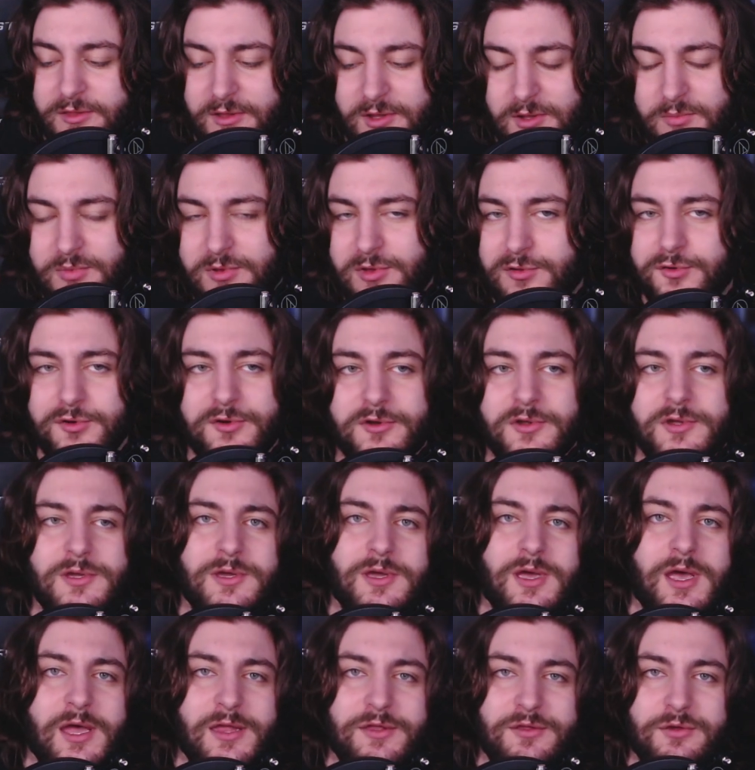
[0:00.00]
it in the computer,
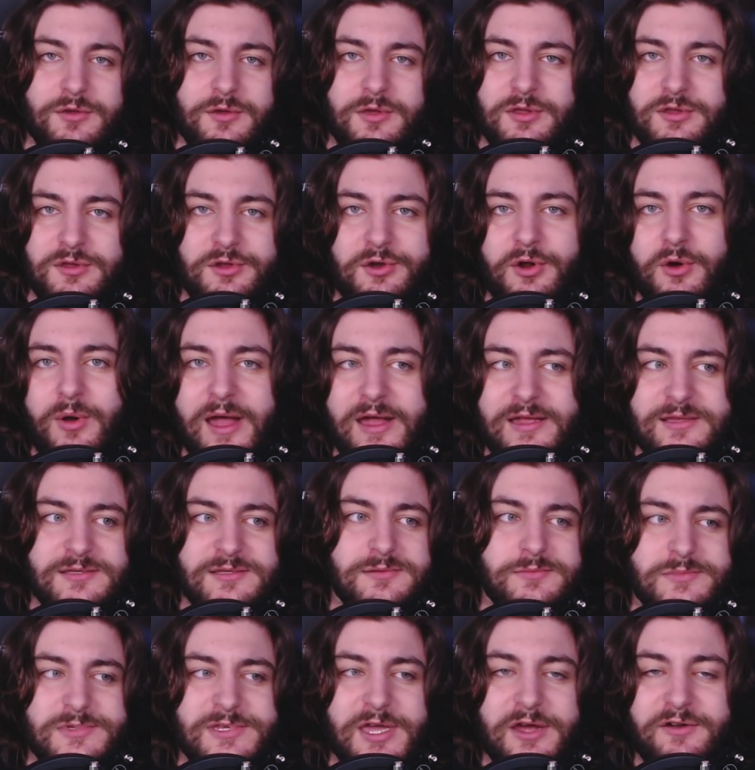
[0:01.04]
and you can, you know, add
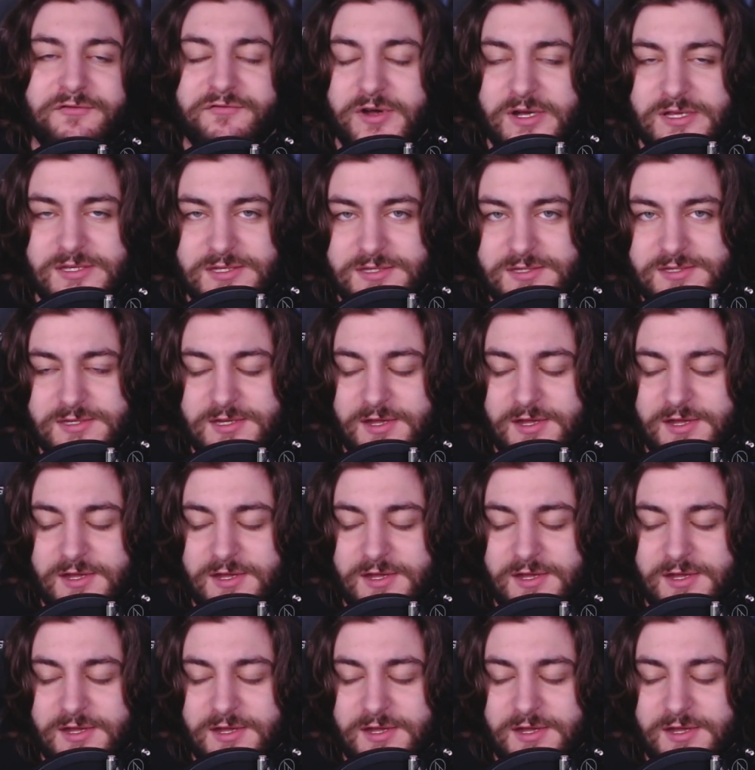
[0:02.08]
sound fonts and